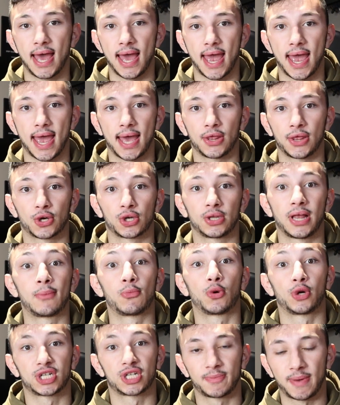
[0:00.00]
and they're a lot
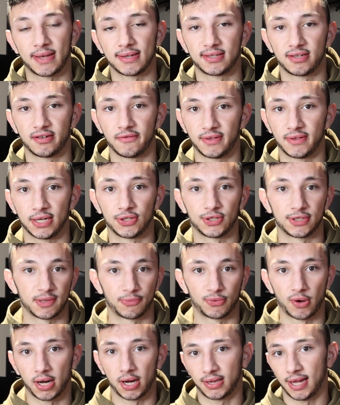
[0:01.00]
more expensive than just a
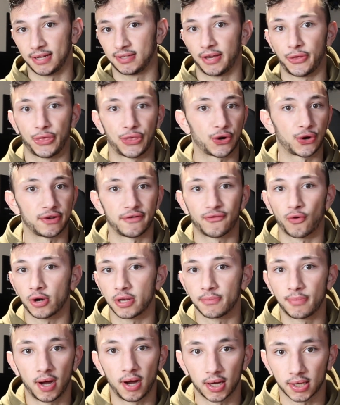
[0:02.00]
product that's like 30,
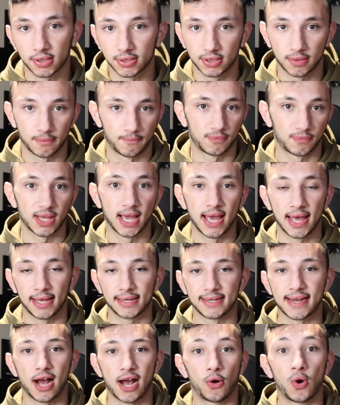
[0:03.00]
40 bucks.
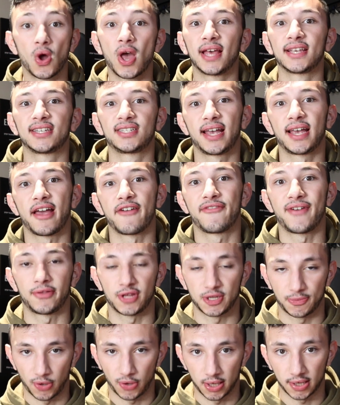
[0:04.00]
Now, say I found
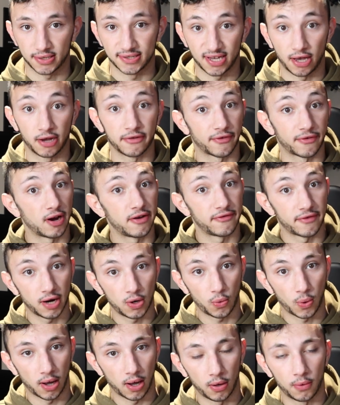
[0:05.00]
this product selling very, very
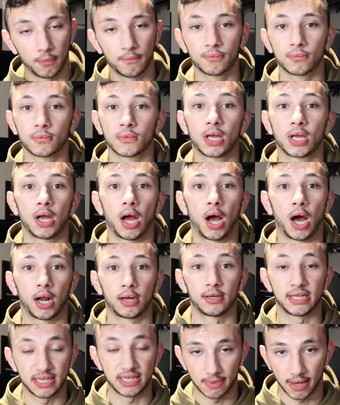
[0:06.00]
well
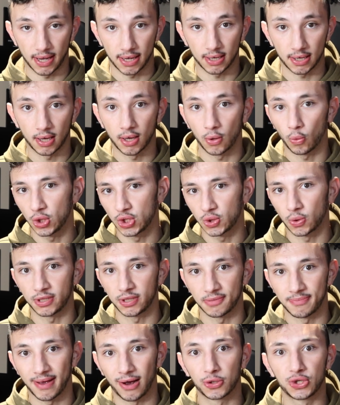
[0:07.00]
on eBay, which was
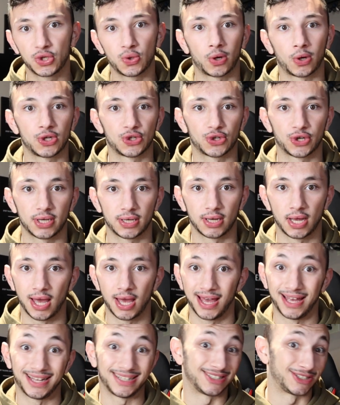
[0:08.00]
about
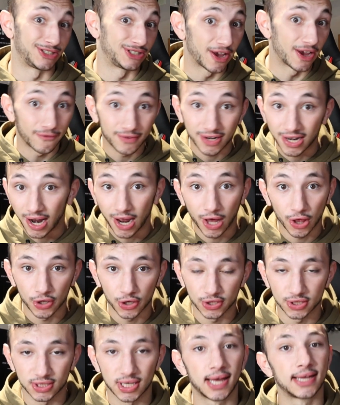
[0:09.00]

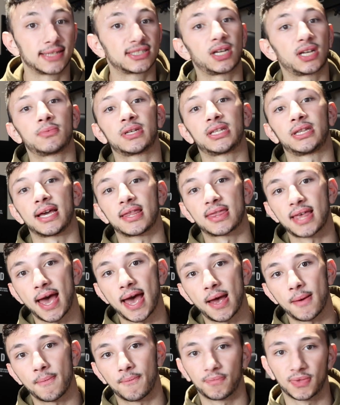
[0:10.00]
$270, something like
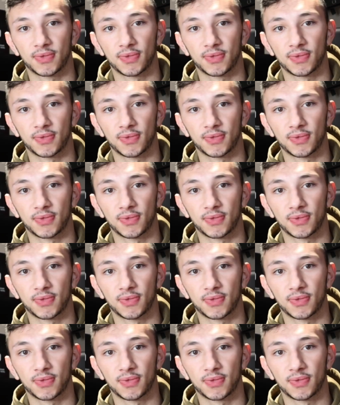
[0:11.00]
that.